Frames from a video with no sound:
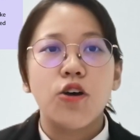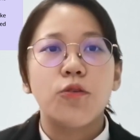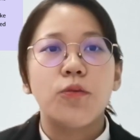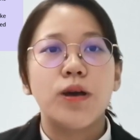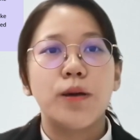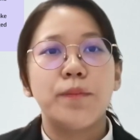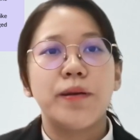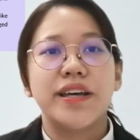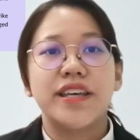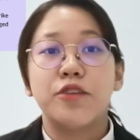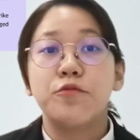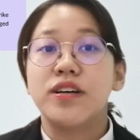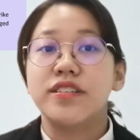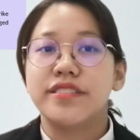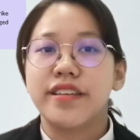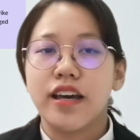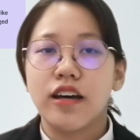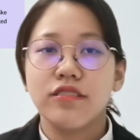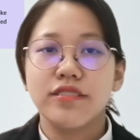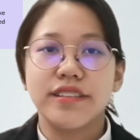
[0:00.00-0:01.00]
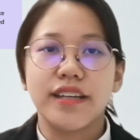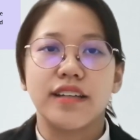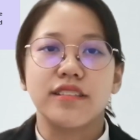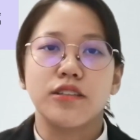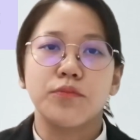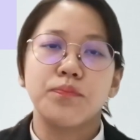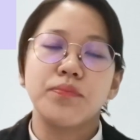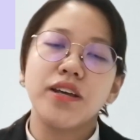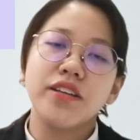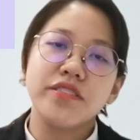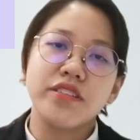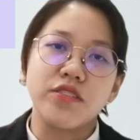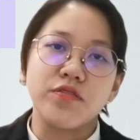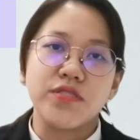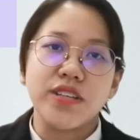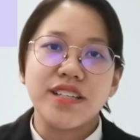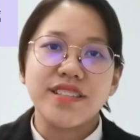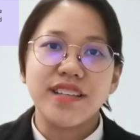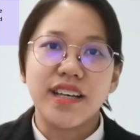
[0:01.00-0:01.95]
whereby it was held that the plaintiff